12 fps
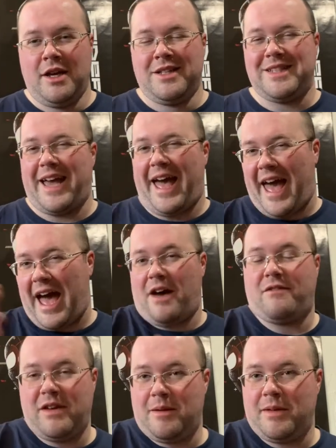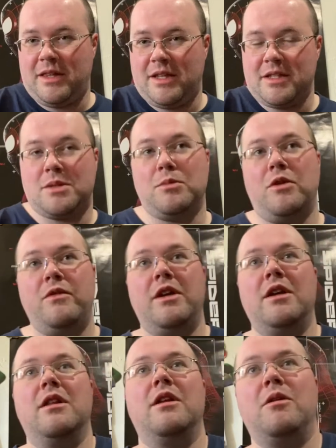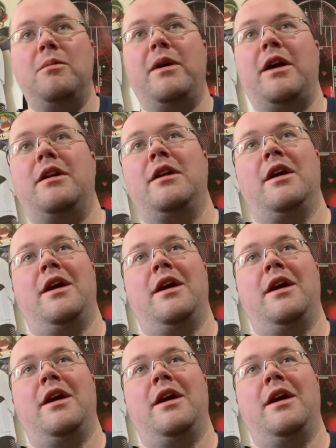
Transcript: to have him in this movie a little bit.